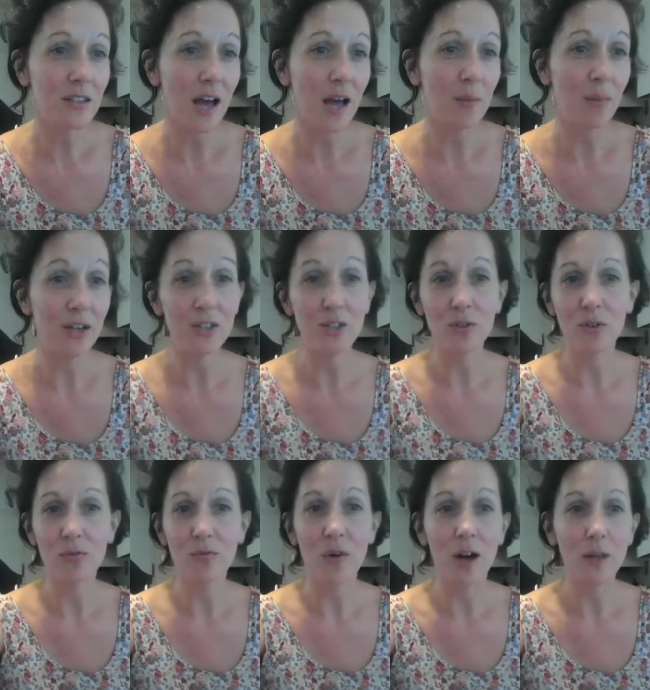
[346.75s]
I might do
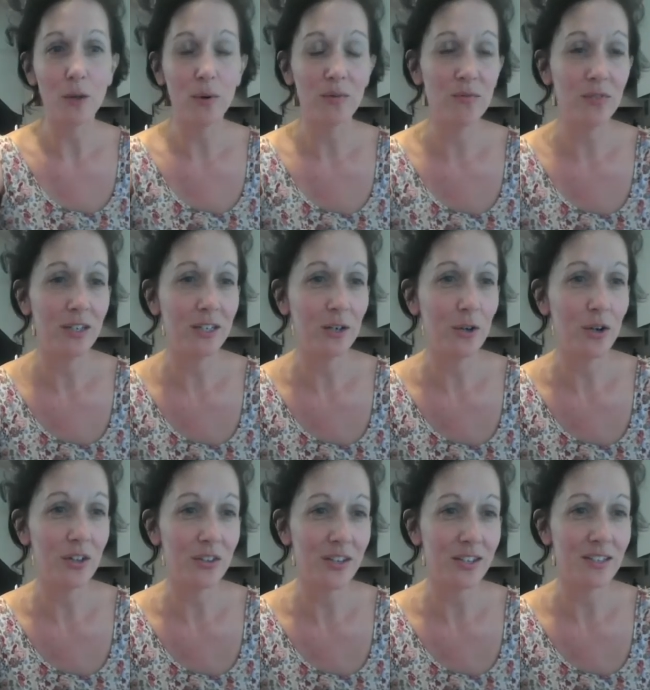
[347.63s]
a follow-up video
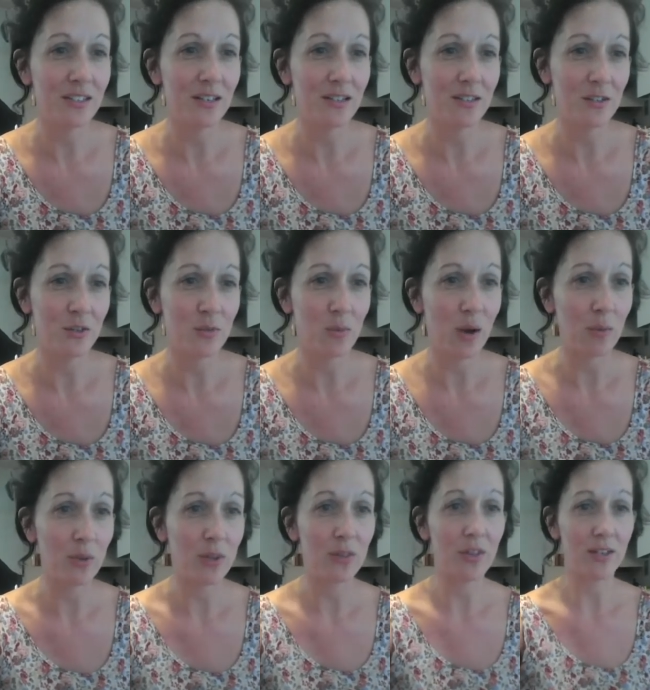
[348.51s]
on this because there's
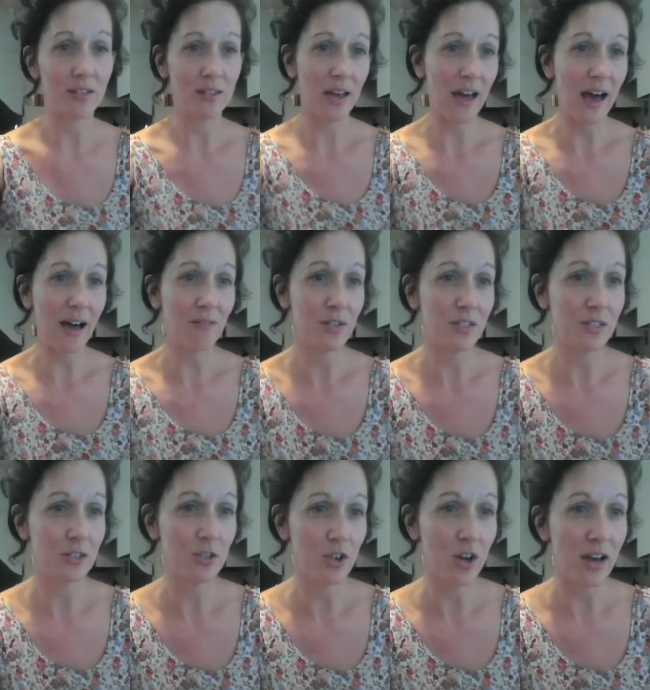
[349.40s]
probably things I haven't
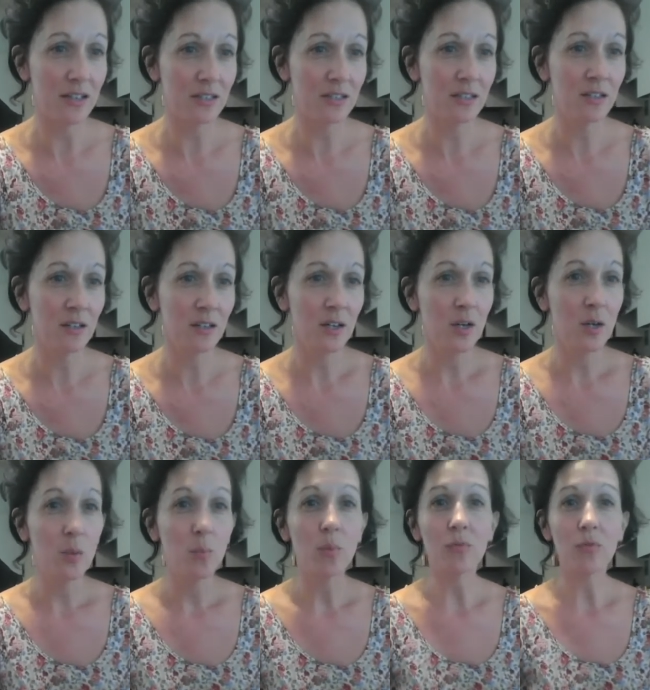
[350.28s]
addressed.
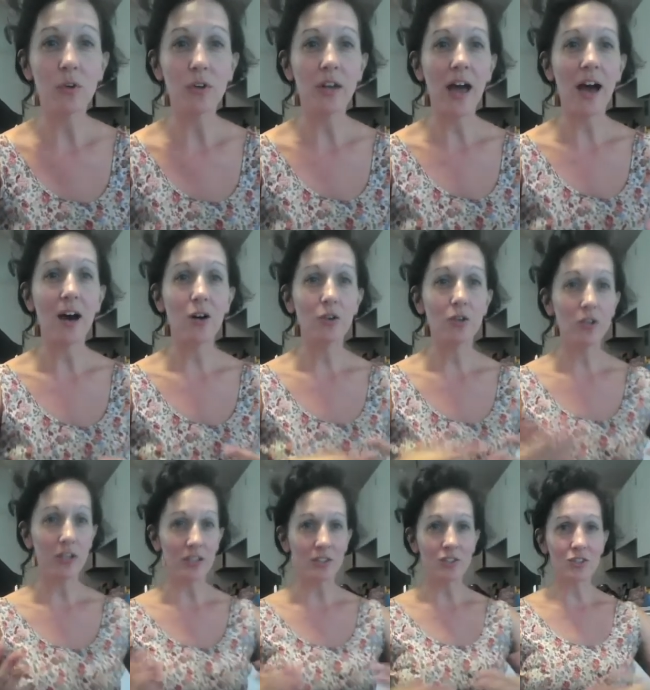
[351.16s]
But for now,
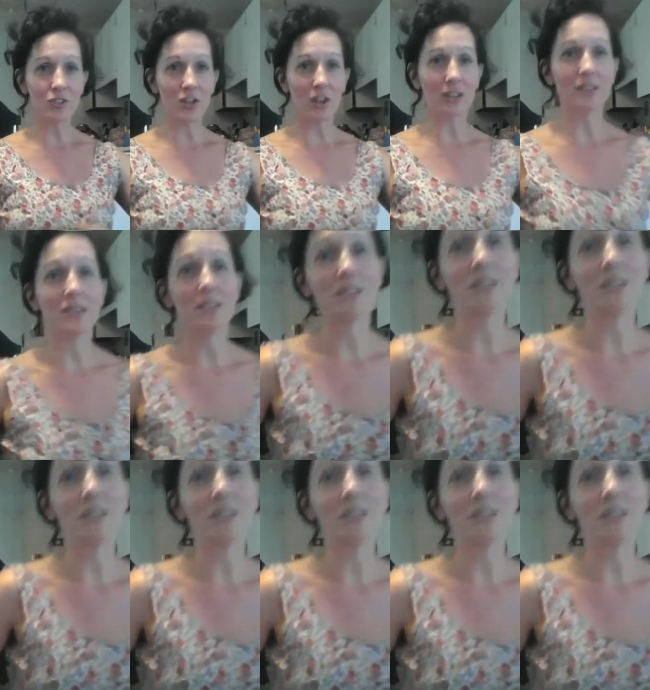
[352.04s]
it's just